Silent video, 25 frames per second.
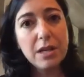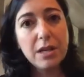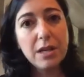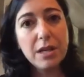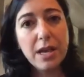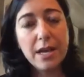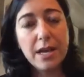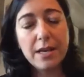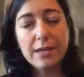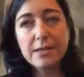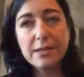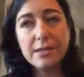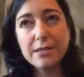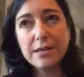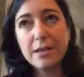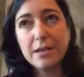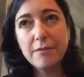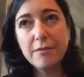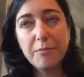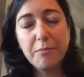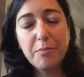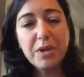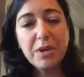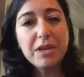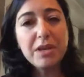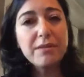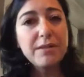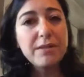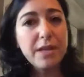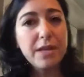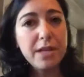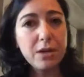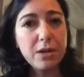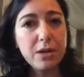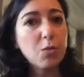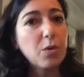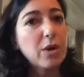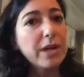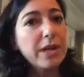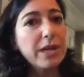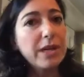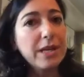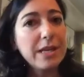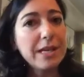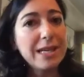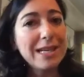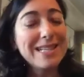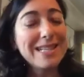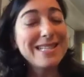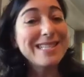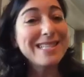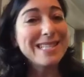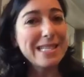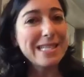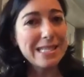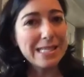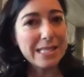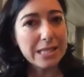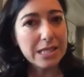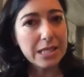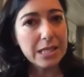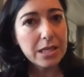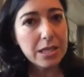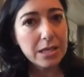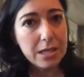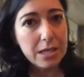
And instead of pivoting what existed